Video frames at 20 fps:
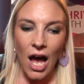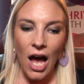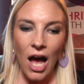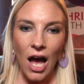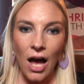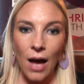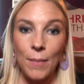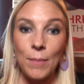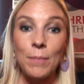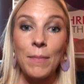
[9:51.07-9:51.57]

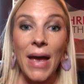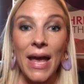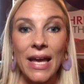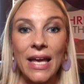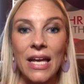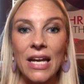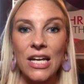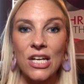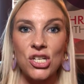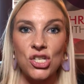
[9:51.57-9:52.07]
Make
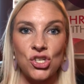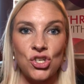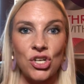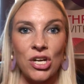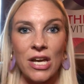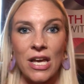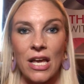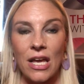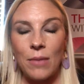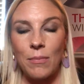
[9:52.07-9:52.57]
it
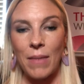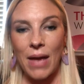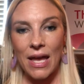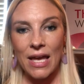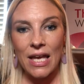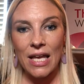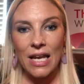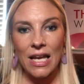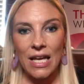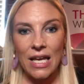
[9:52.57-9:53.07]
intriguing,
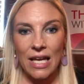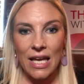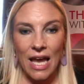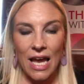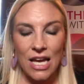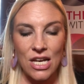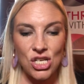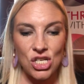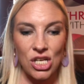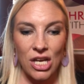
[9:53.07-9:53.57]
make it
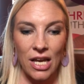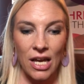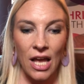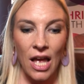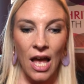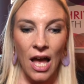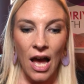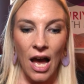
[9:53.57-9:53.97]
engaging.